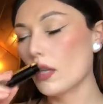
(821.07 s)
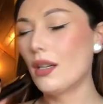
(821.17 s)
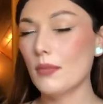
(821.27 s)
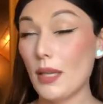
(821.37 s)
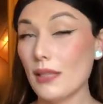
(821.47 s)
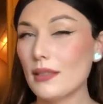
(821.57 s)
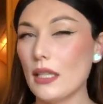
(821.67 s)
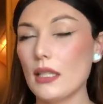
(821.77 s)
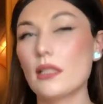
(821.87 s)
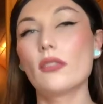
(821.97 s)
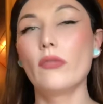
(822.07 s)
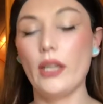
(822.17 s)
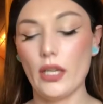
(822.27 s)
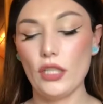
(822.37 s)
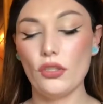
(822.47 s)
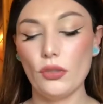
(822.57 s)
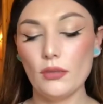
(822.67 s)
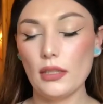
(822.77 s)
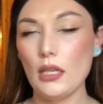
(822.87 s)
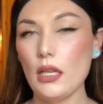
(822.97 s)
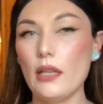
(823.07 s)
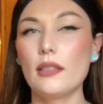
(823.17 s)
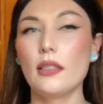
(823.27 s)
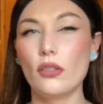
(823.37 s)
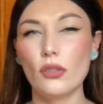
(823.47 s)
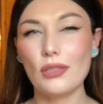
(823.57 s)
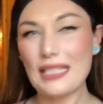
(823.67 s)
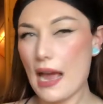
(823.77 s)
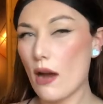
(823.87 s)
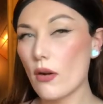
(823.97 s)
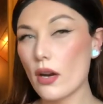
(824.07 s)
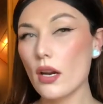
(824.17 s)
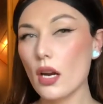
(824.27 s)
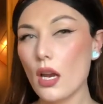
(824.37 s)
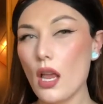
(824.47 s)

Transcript: On my skin, it's very juicy. It's a little sour.